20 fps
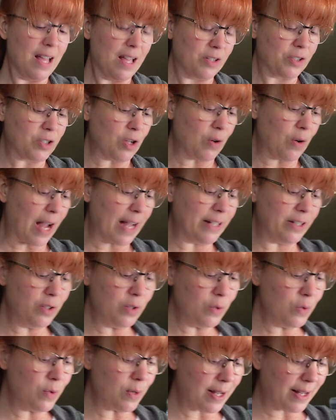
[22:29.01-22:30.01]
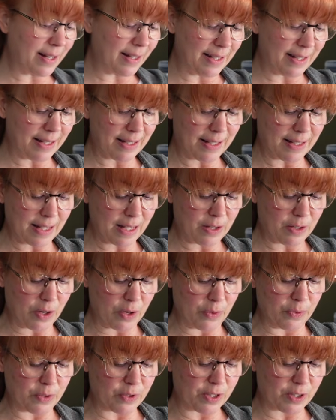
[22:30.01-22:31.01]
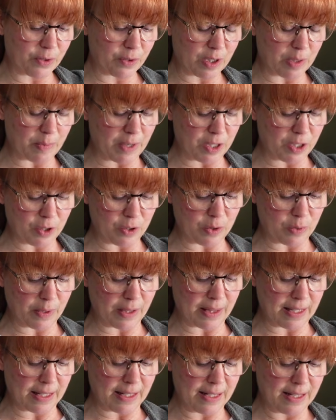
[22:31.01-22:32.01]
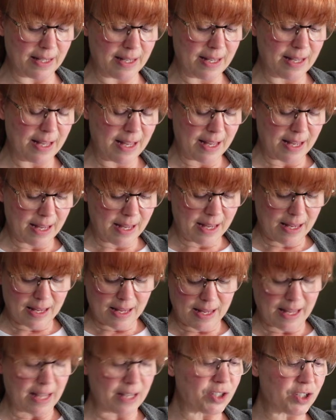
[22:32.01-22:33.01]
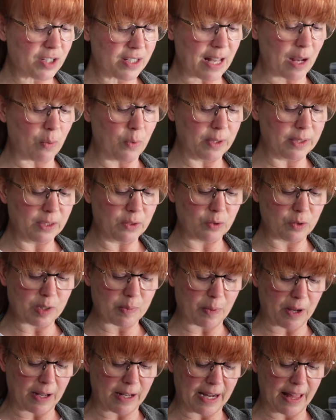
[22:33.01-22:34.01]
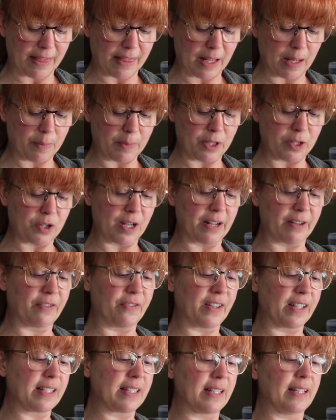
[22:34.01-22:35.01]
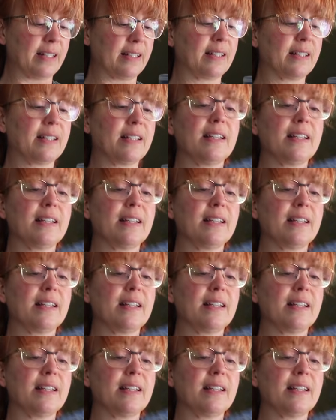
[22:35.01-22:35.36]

So I don't know, there's still some issues with it. It's just that one little spot. I think I'm gonna try to fix it.